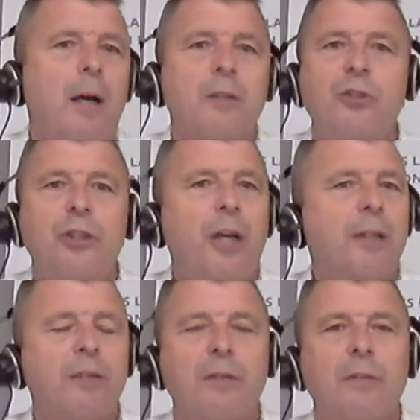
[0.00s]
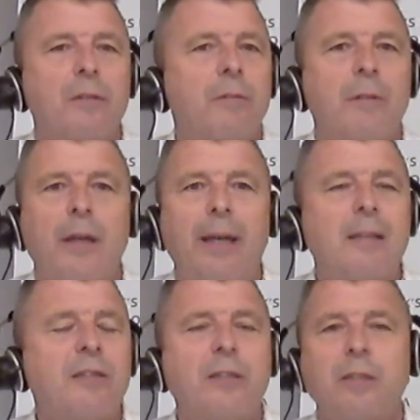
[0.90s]
are just
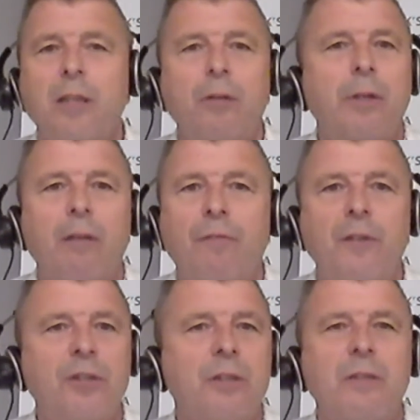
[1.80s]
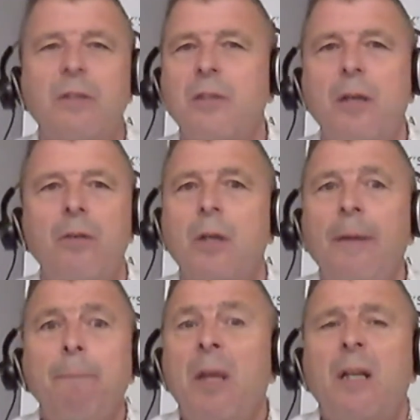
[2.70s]
so inefficient. So,
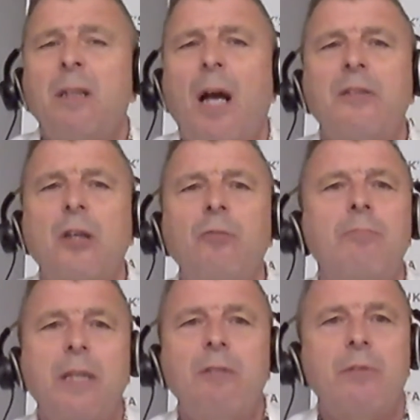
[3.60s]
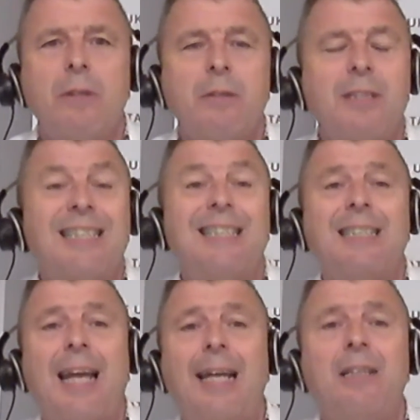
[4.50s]
and don't meet
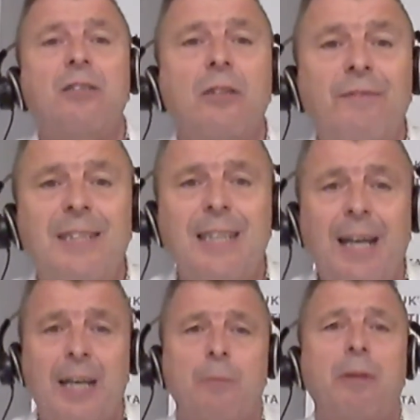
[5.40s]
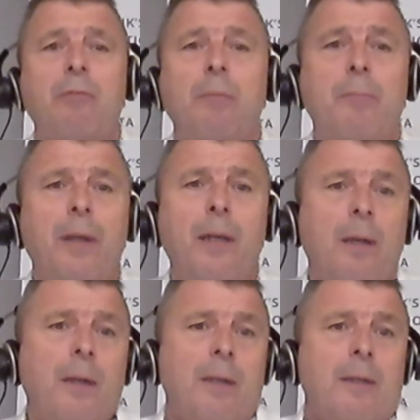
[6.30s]
standards of today, whether it be
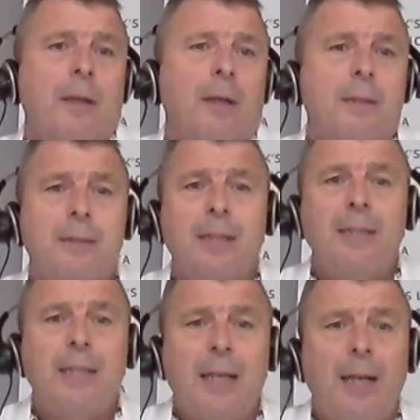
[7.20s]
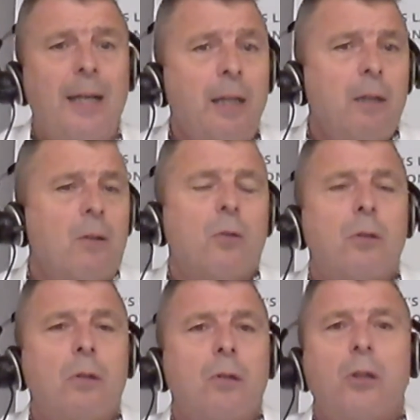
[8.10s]
DDA
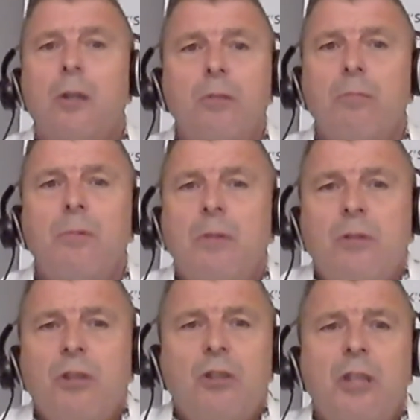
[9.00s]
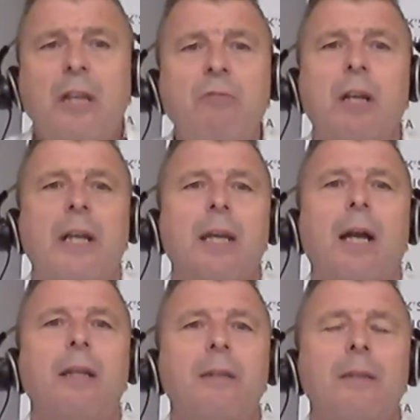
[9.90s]
or just generally.
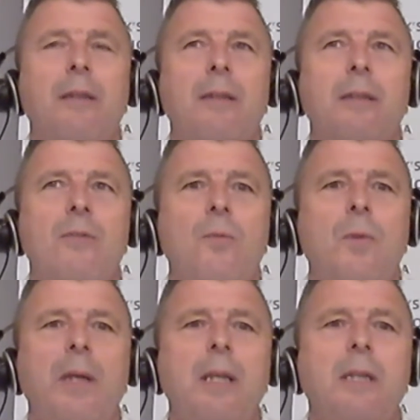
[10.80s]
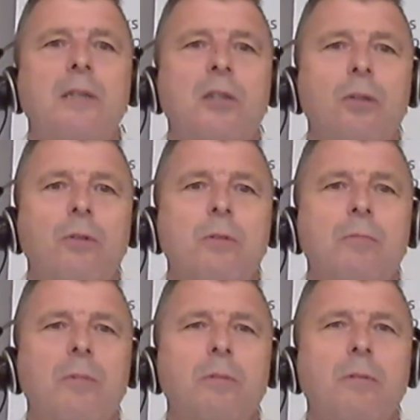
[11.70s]
And we need to
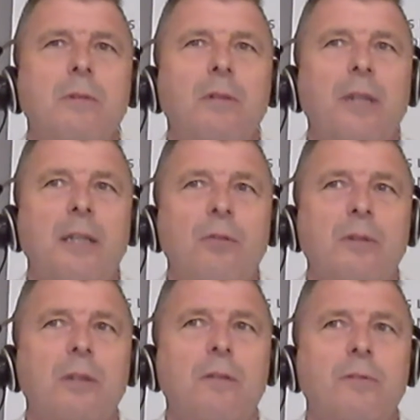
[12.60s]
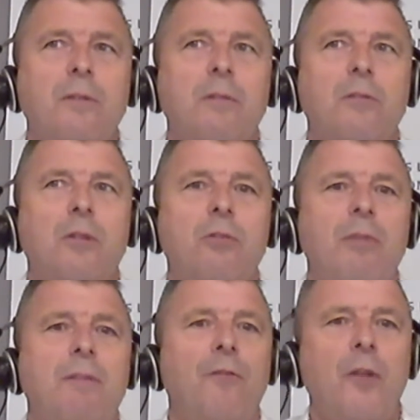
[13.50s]
say to ourselves, to
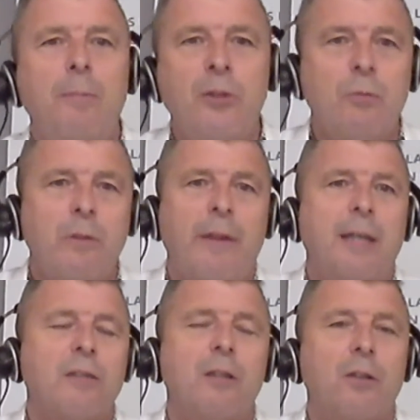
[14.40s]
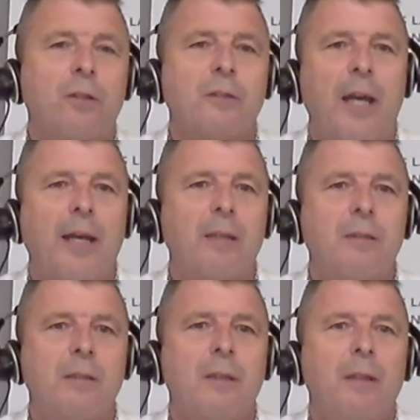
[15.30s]
refurbish all of that's going to cost
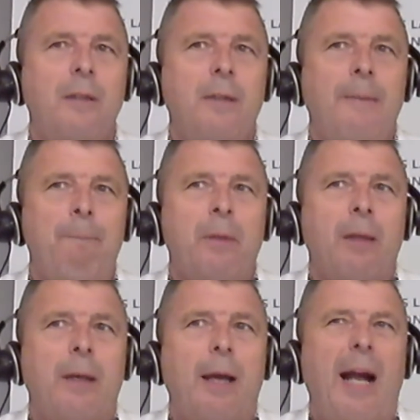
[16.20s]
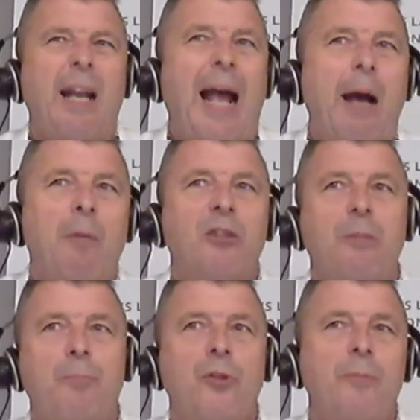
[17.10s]
X, and how much
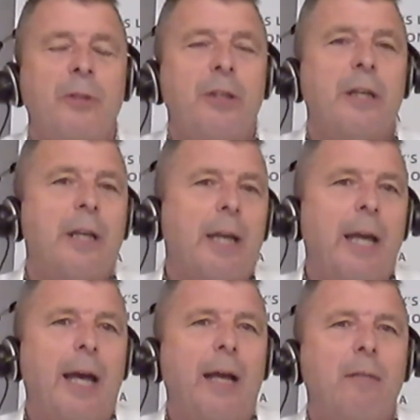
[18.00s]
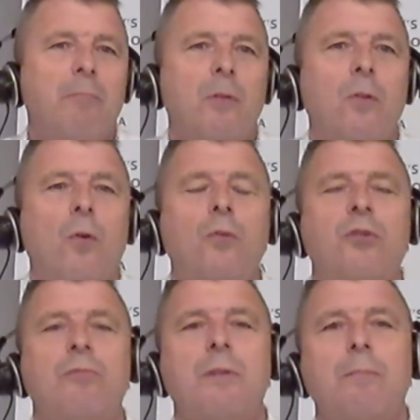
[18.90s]
improvement are you going to get, or
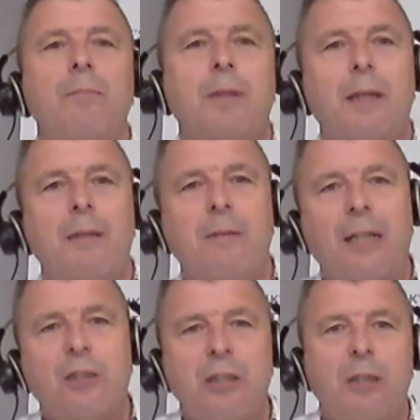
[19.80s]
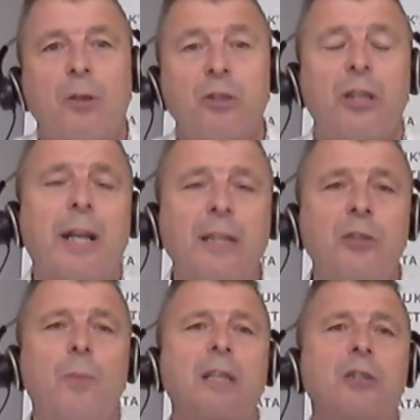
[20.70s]
to actually demolish it.
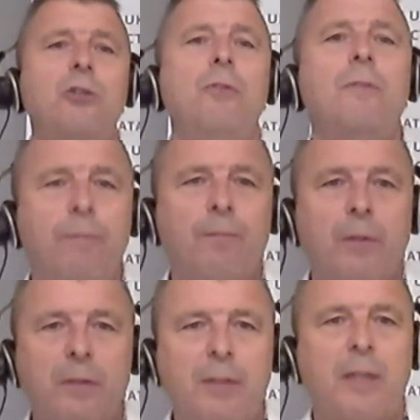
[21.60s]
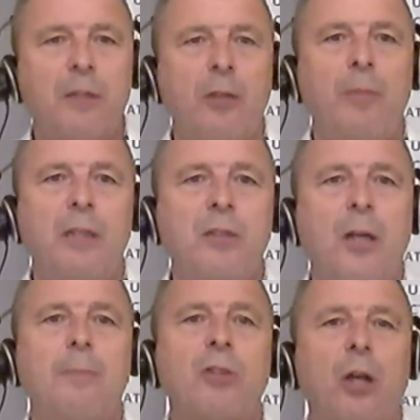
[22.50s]
And as you've said so many
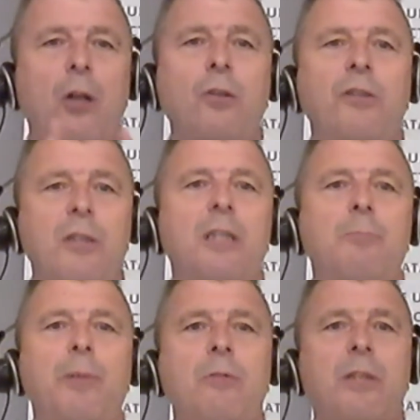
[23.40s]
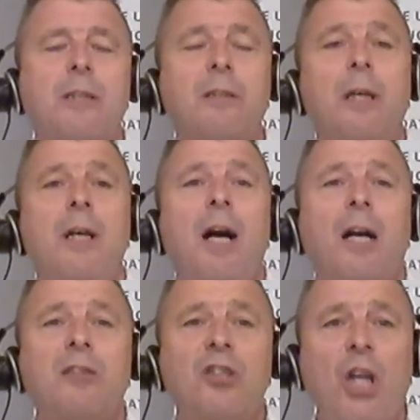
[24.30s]
times, a lot of these buildings are